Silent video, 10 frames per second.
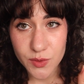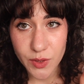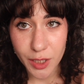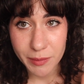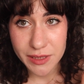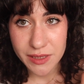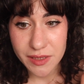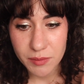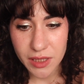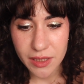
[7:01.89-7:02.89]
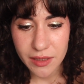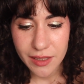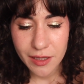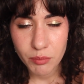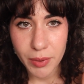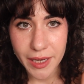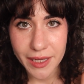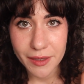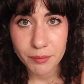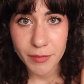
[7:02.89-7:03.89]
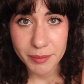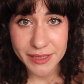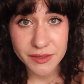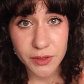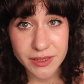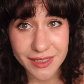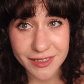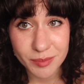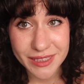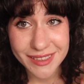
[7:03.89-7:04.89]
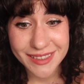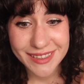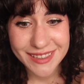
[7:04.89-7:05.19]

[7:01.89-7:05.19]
was recommended to me by my best friend's husband.